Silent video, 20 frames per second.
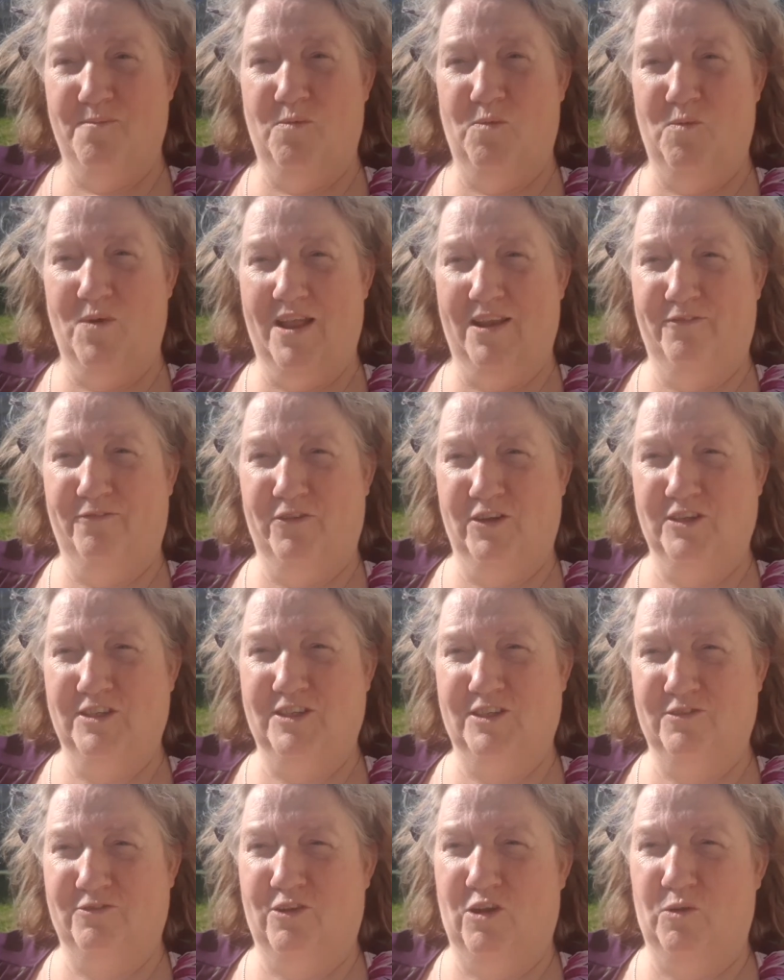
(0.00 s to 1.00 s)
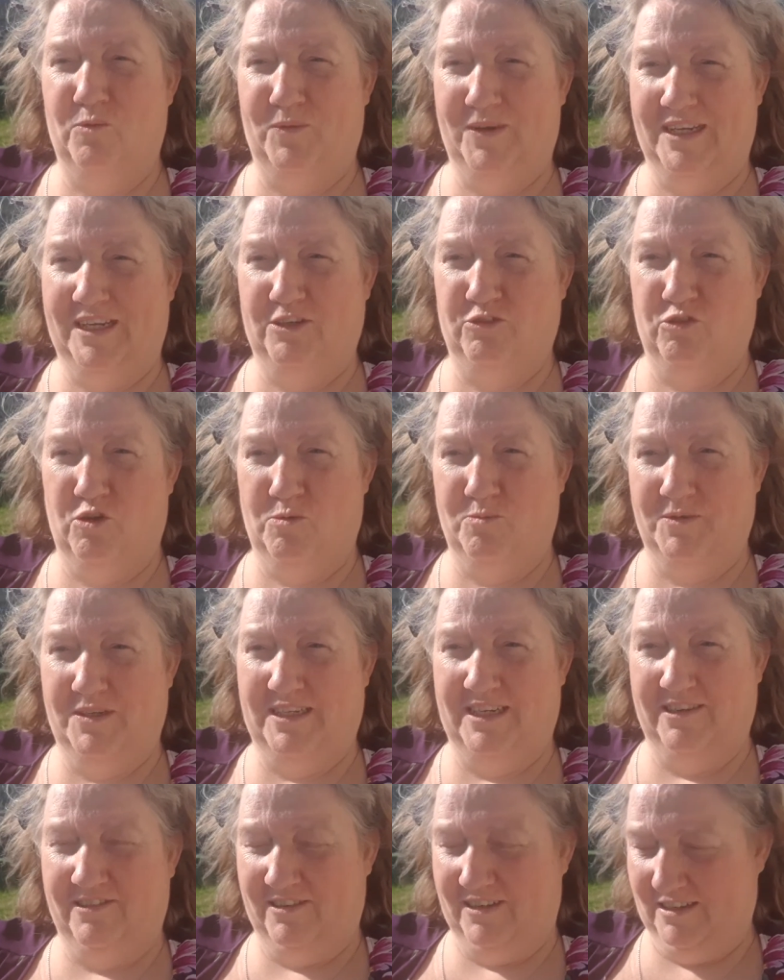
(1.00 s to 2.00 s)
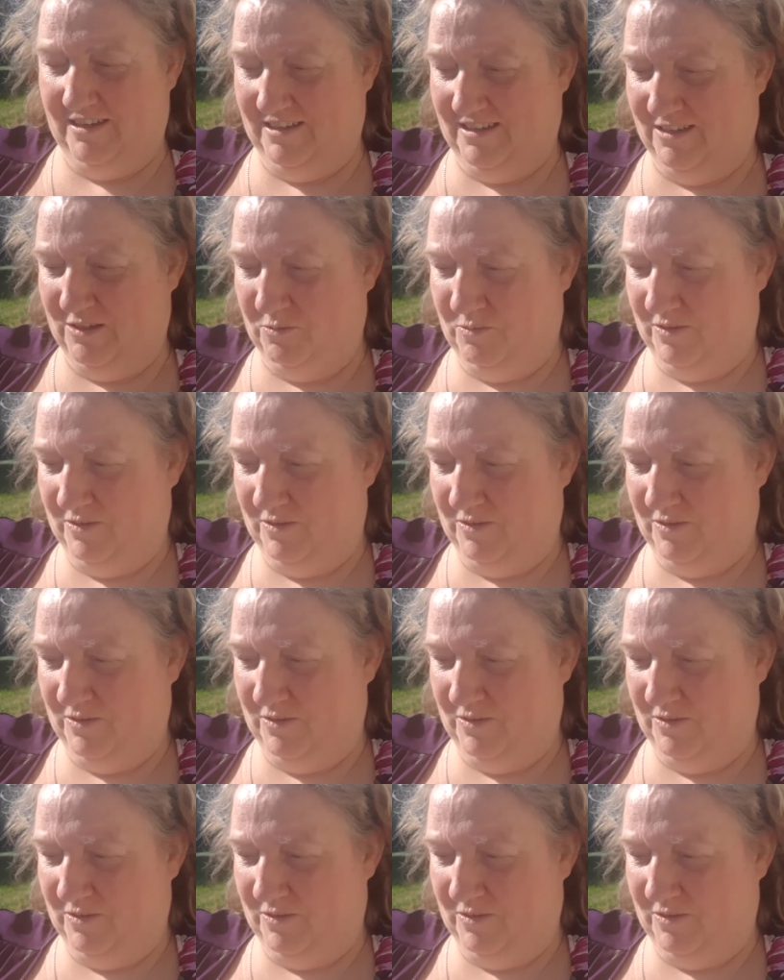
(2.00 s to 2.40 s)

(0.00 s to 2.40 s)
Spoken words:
Well, first of all, we need raw materials